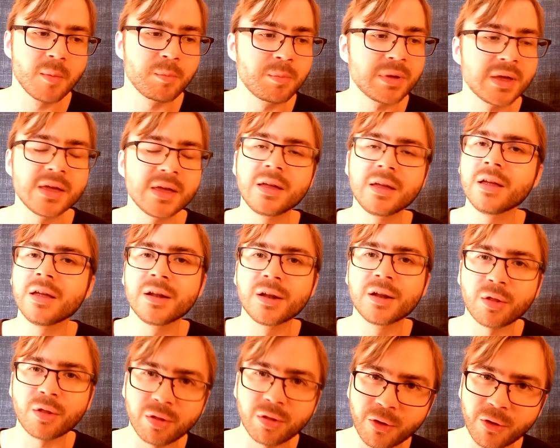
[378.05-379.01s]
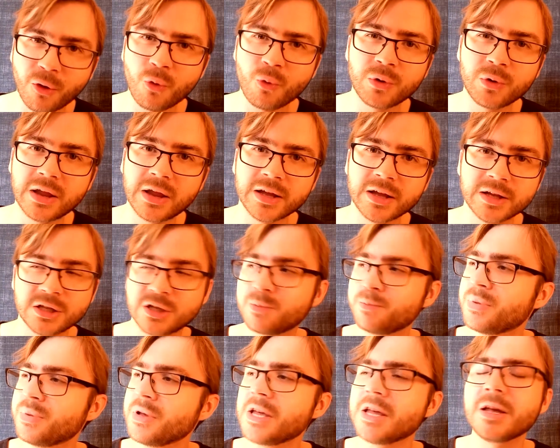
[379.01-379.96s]
being in the Stone
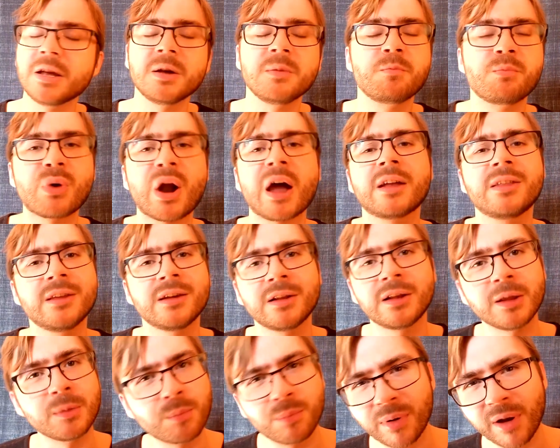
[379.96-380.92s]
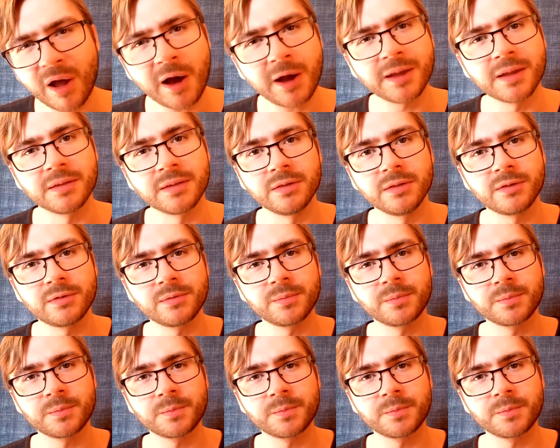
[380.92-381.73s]
Age, being practically blind,